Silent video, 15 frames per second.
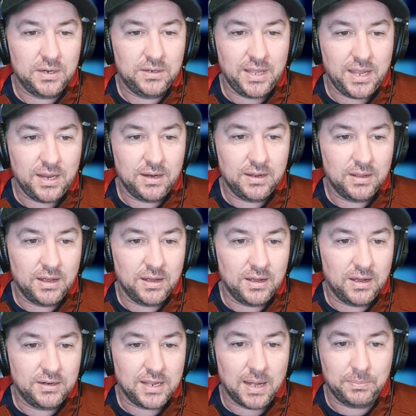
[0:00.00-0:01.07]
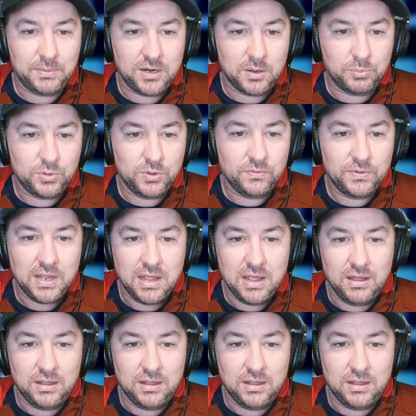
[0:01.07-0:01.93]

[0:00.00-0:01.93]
a date uh, adopted and approved